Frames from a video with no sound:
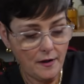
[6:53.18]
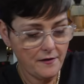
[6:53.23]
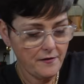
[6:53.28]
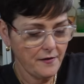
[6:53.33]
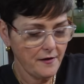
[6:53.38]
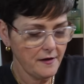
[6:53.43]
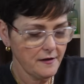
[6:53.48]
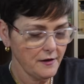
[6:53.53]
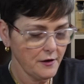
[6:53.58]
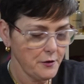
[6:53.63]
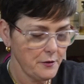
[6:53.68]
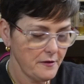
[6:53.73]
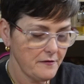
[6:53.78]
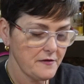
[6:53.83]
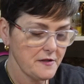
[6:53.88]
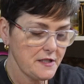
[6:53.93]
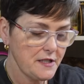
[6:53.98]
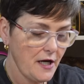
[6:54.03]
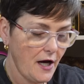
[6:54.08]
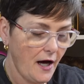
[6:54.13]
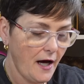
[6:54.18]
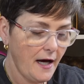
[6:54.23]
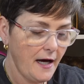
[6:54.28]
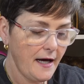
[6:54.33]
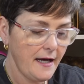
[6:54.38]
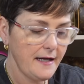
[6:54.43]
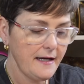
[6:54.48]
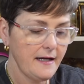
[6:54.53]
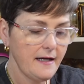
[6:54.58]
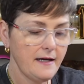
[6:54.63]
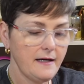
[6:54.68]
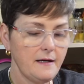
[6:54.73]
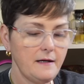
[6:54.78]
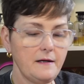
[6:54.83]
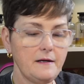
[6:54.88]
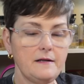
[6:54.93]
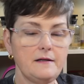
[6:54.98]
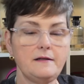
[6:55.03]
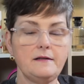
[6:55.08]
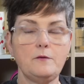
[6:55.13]
the Louis Vuitton
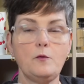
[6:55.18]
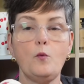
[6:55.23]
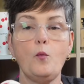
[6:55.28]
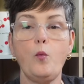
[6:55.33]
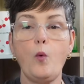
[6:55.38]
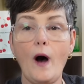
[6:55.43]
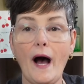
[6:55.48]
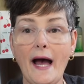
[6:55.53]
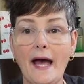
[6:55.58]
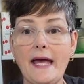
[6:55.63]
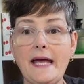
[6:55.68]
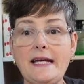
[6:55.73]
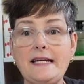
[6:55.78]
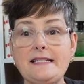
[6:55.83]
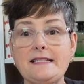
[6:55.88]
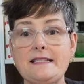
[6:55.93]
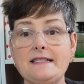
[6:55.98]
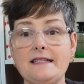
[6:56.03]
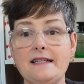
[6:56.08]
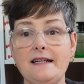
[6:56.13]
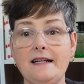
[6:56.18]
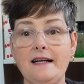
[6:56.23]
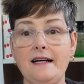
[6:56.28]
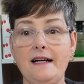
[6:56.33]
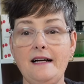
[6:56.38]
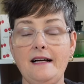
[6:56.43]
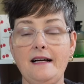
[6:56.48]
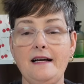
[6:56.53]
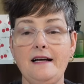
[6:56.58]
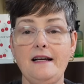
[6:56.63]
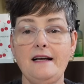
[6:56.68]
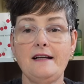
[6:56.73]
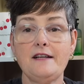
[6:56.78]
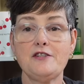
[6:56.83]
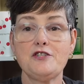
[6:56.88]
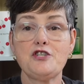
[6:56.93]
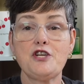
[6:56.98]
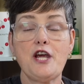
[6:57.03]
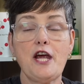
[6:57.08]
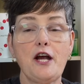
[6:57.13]
white
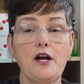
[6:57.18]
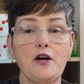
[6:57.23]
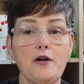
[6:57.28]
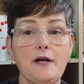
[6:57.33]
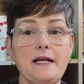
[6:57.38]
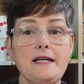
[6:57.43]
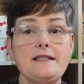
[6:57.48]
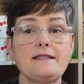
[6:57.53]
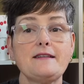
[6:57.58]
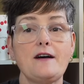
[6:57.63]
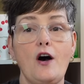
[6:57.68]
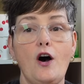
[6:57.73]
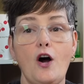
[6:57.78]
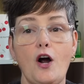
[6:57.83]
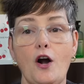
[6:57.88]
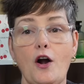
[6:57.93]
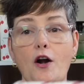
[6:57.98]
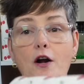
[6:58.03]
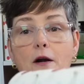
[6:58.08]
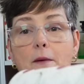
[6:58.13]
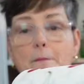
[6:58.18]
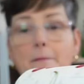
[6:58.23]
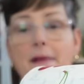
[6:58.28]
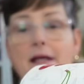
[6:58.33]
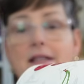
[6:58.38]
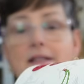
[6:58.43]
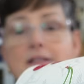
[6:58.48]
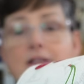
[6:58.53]
cherries are meant